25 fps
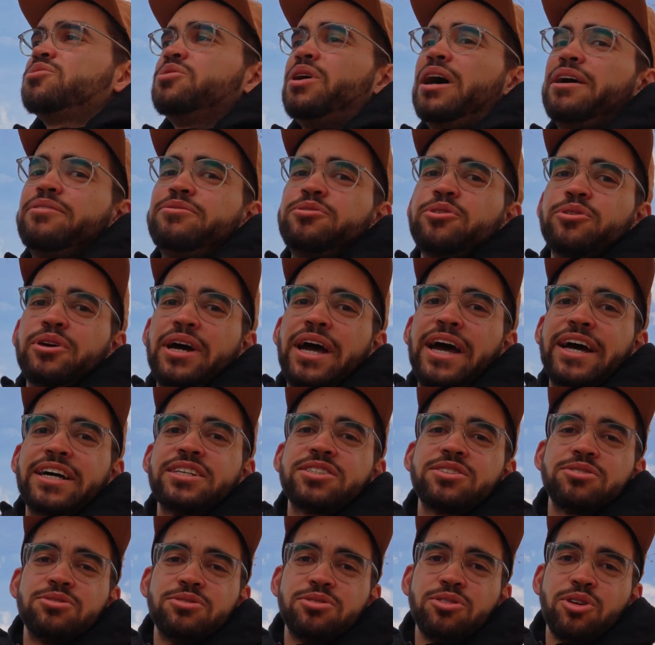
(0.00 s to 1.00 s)
you have your
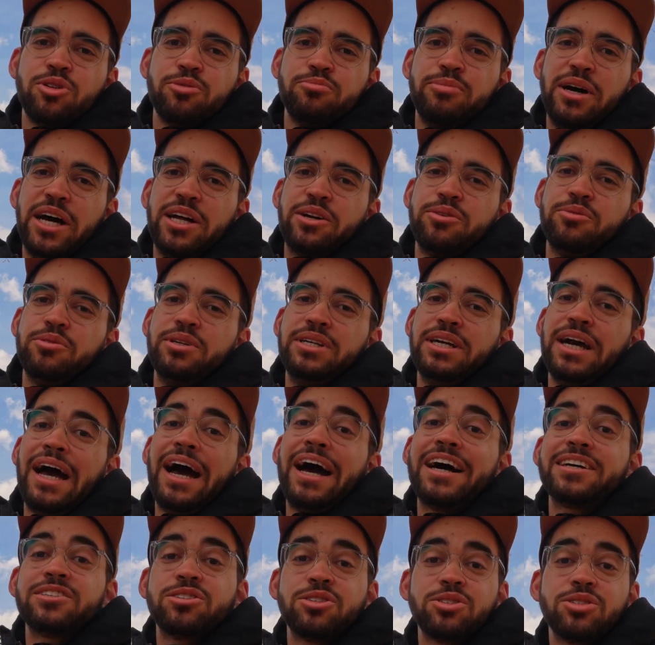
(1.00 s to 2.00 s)
external battery
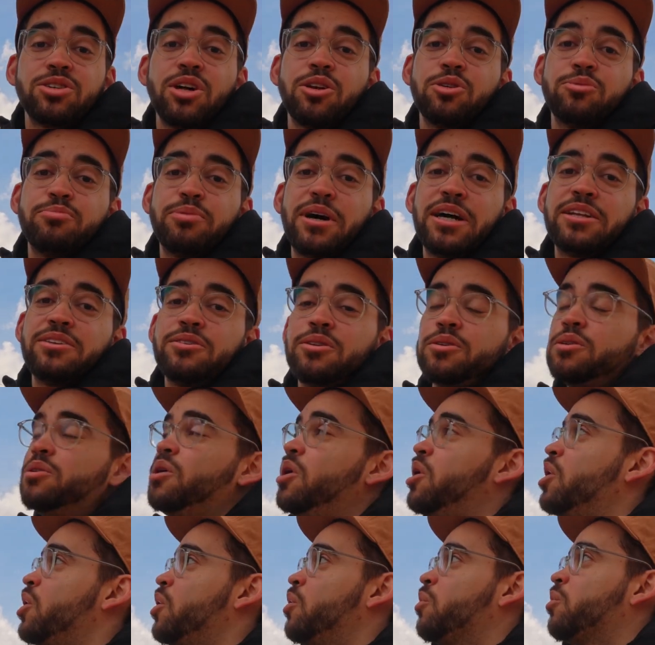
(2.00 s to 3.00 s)
as a solar panel
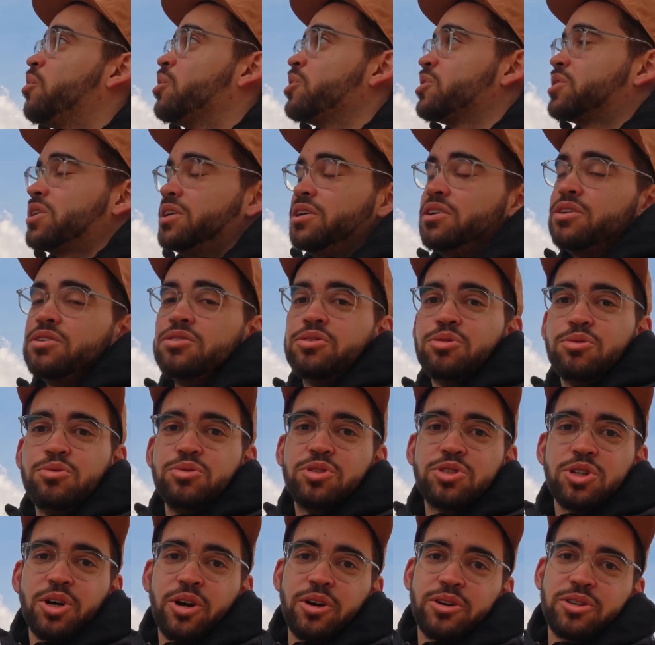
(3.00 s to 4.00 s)
working to
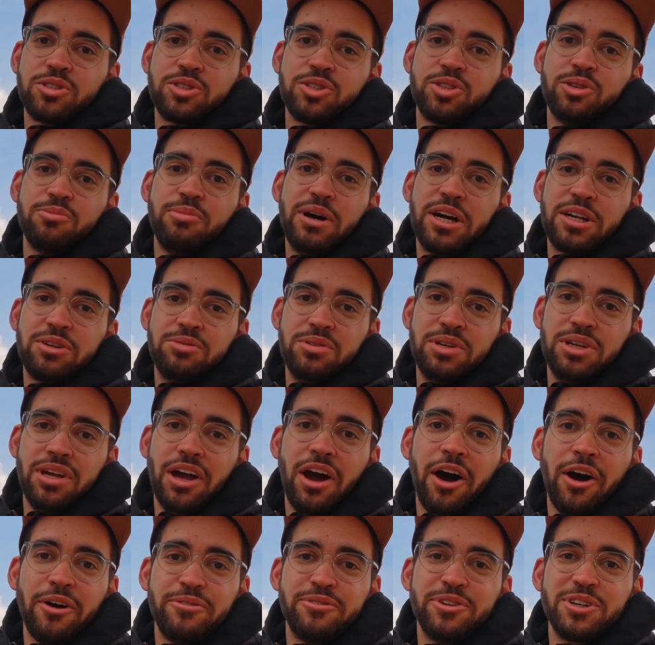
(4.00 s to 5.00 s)
charge the battery
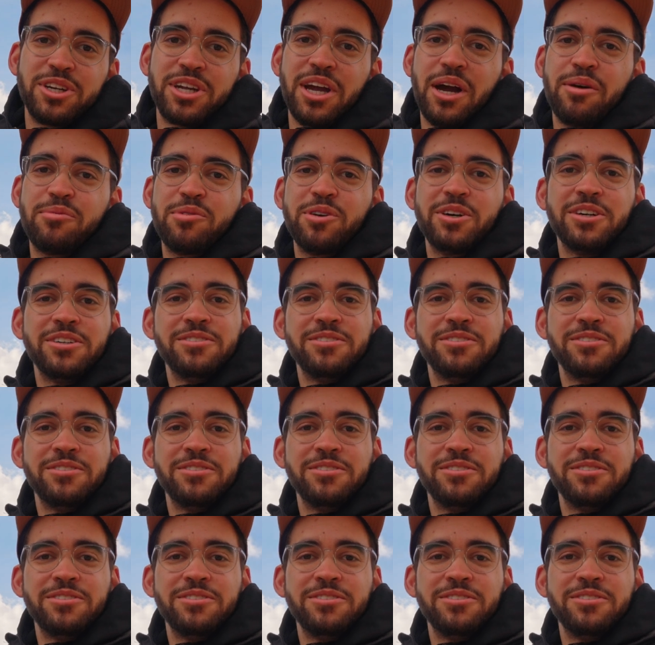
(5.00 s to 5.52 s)
of the camera.